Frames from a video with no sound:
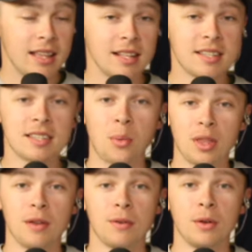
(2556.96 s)
This is a
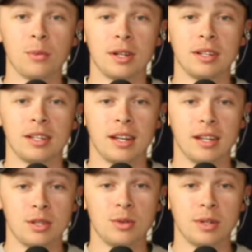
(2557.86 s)
really fun one,
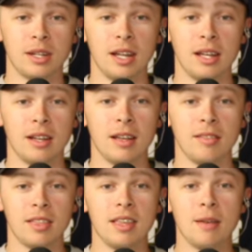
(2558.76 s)
too.
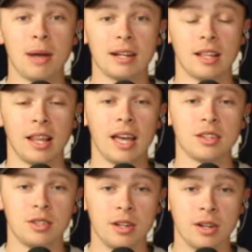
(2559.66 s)
And thinking back to
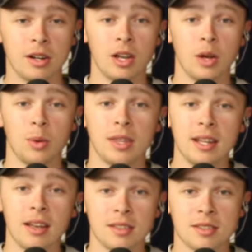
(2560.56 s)
last year with the
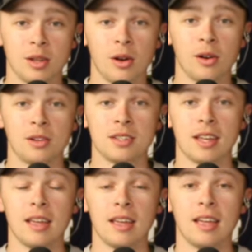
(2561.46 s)
Dallas
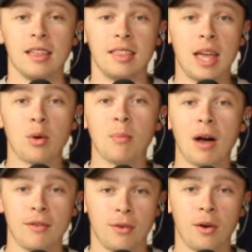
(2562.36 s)
Stars, they were
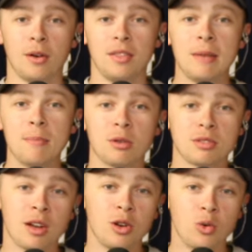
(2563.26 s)
by far the
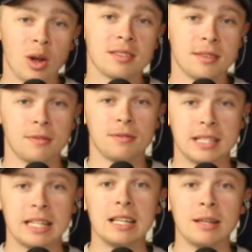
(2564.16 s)
most aggressive
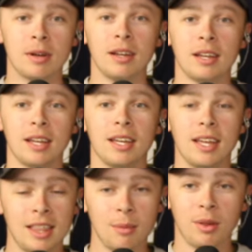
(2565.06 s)
team
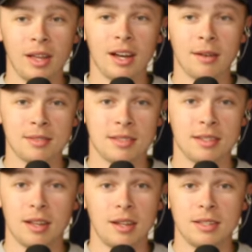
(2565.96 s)
in the playoffs
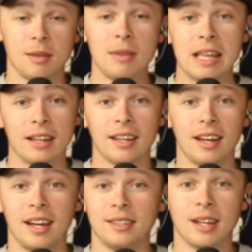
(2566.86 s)
to me.
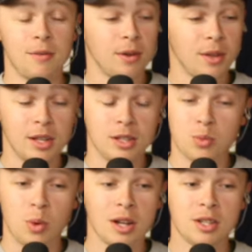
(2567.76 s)
I felt like
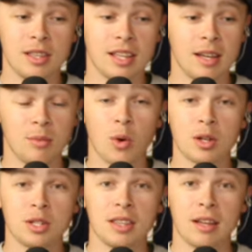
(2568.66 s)
just watching
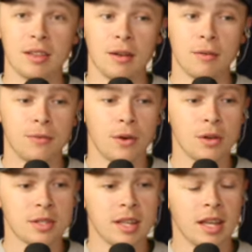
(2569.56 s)
that
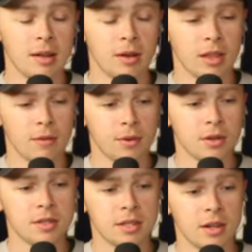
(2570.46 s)
first game or that
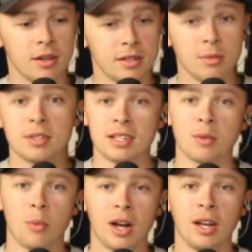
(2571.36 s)
first series, it was
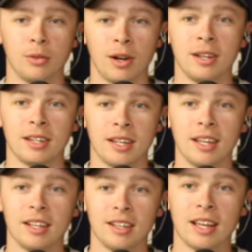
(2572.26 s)
against the Wild, right?
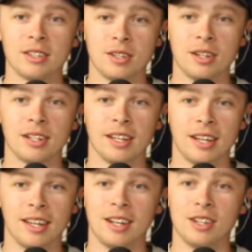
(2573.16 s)
Last year.
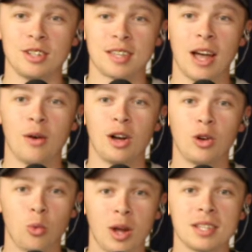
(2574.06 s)
And just how
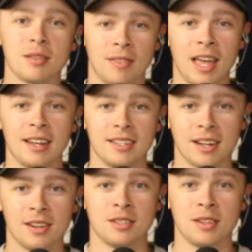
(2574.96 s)
aggressive that
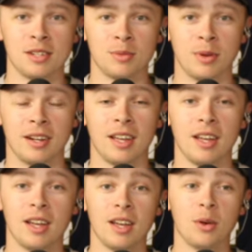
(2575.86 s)
entire series went
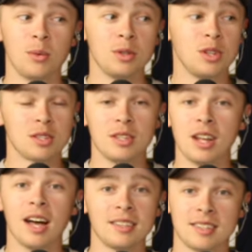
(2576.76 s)
was just
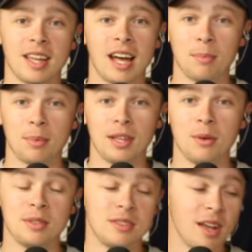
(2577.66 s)
nonstop.
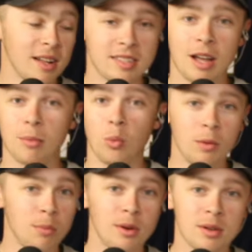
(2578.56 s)
It was nonstop.
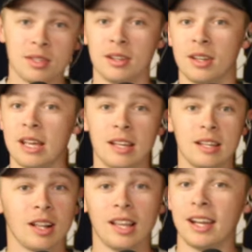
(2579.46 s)
One person
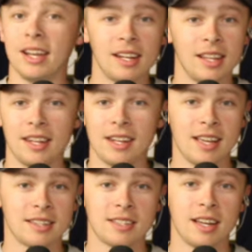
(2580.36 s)
colliding into the
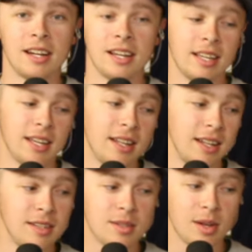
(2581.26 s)
next.
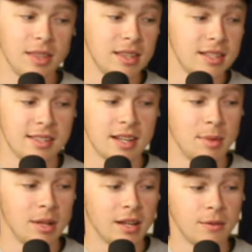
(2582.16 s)
And so I think this is
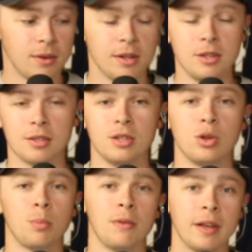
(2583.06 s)
going to be a lot of fun. You saw
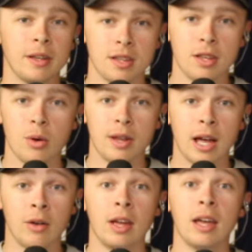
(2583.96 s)
Joe Pavelski go
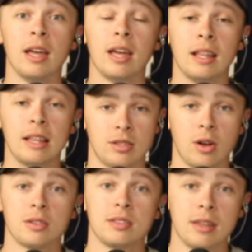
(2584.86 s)
down, and the
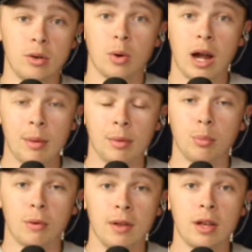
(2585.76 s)
Stars still were able
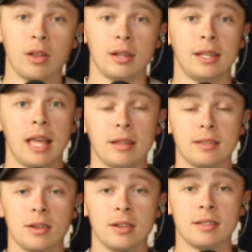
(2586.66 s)
to prevail in that
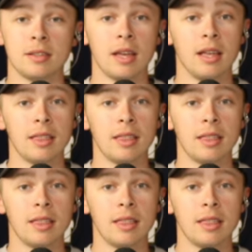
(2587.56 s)
series.